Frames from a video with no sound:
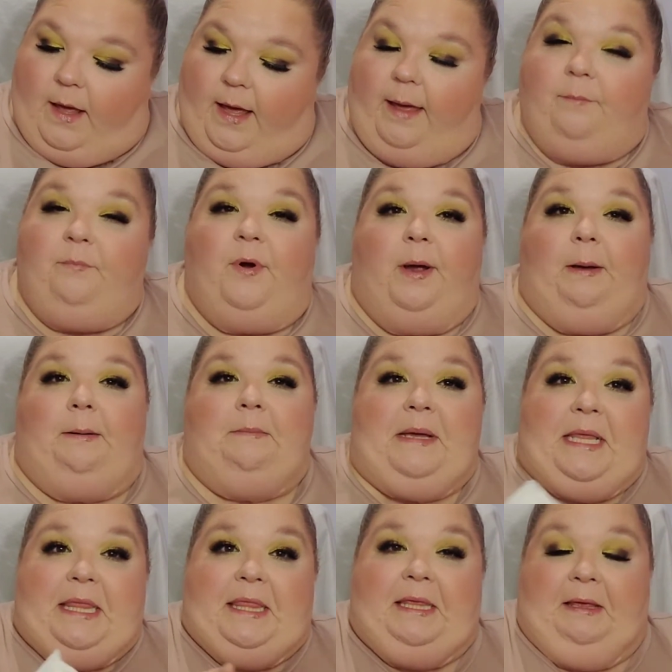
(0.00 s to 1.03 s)
I'm proud of
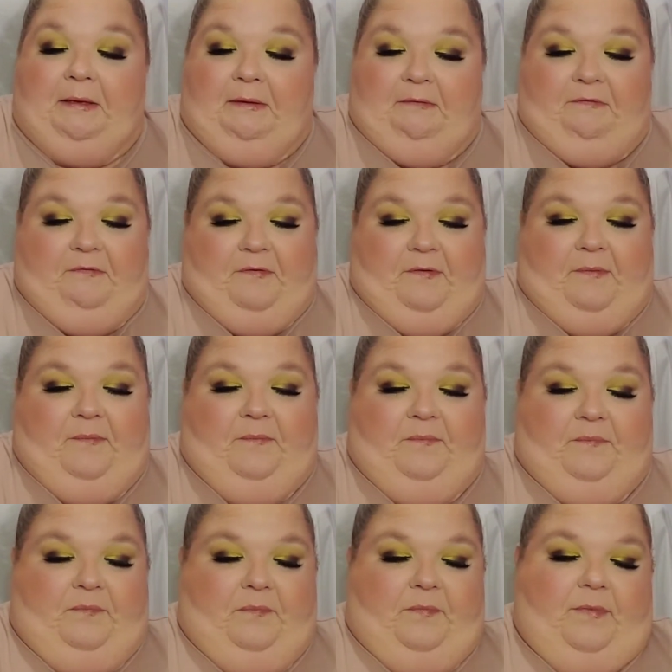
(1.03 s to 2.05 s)
myself.
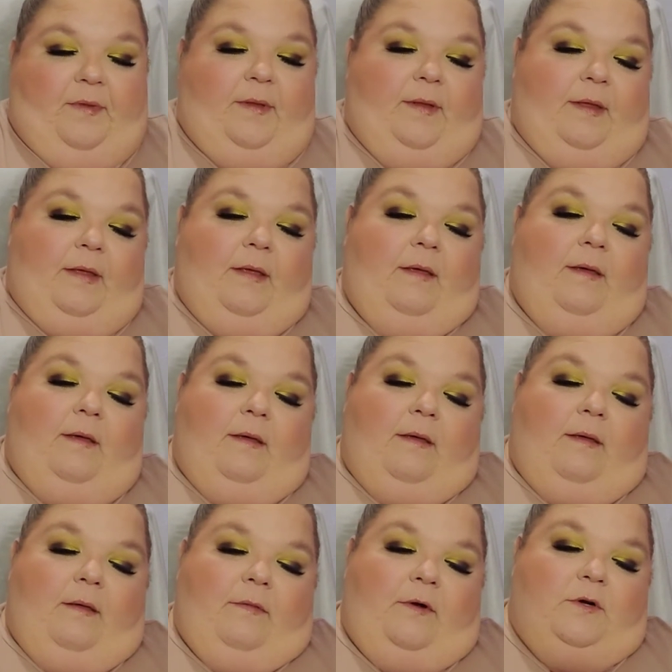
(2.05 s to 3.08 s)

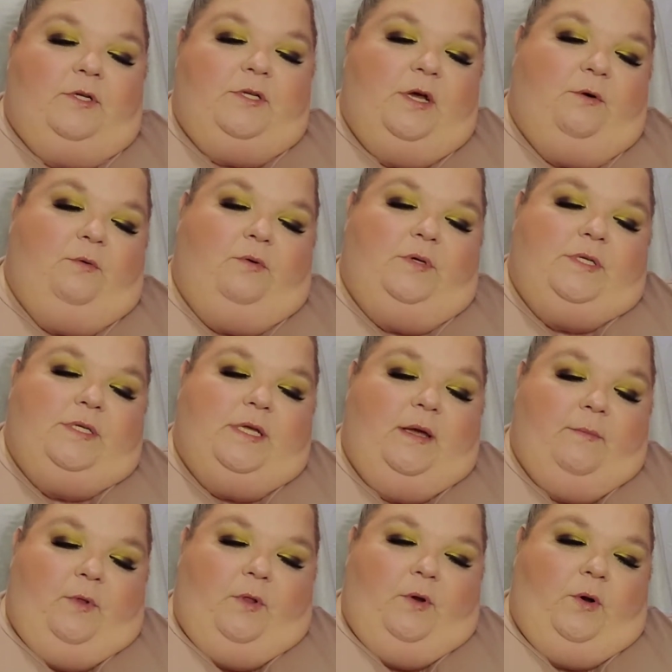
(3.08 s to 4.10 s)
They're so
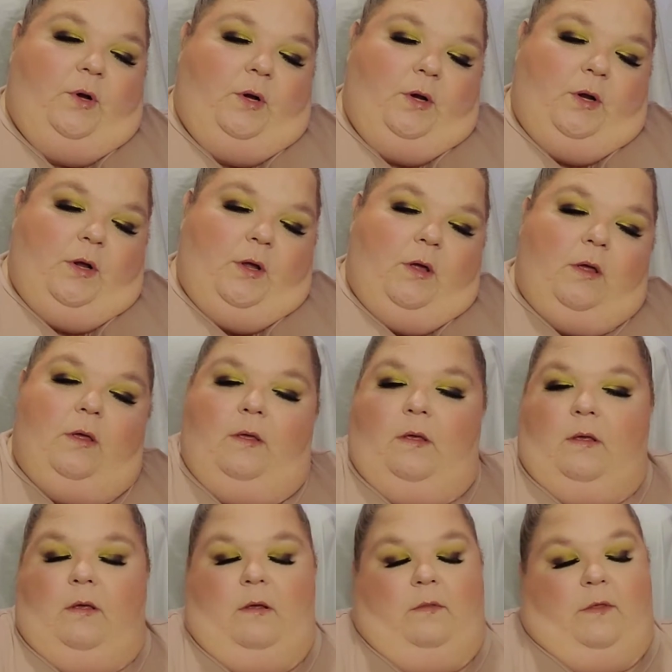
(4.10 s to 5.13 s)
similar.
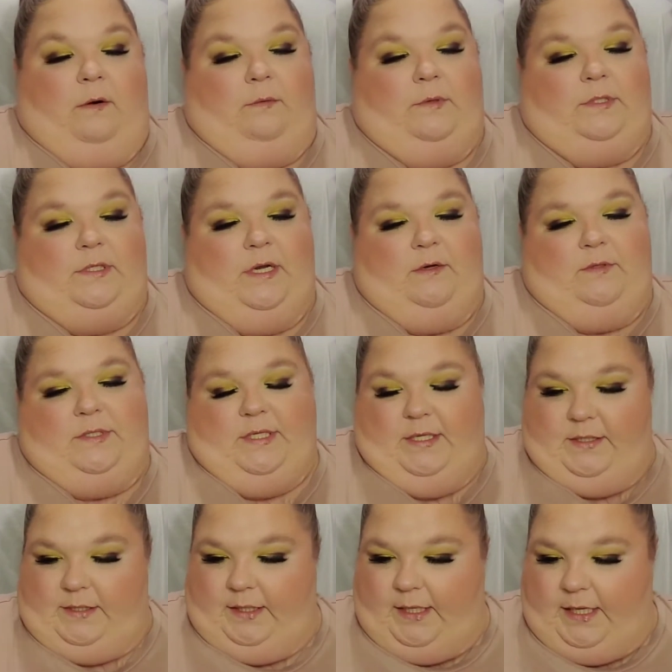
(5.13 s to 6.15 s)
There was no
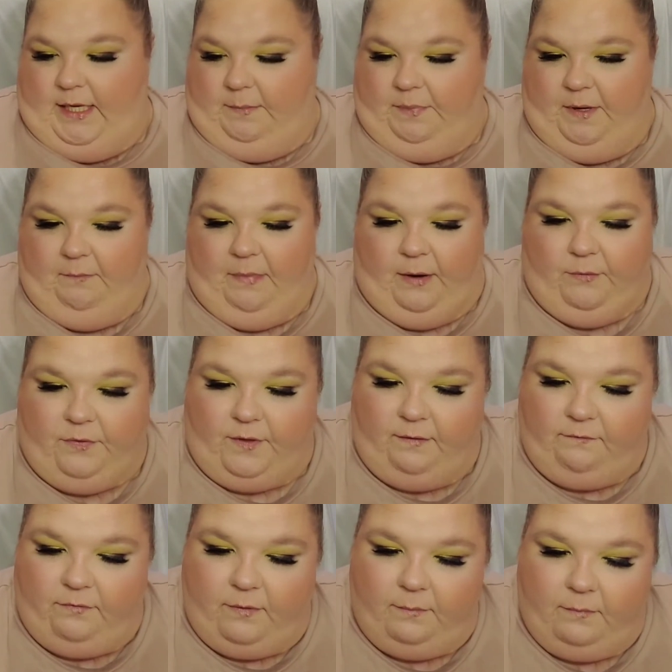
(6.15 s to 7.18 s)
sense in keeping both
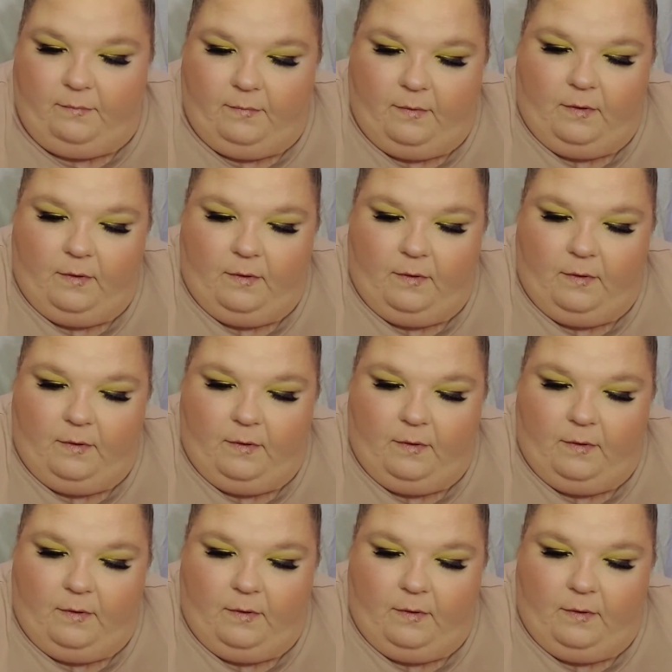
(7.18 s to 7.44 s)
of them.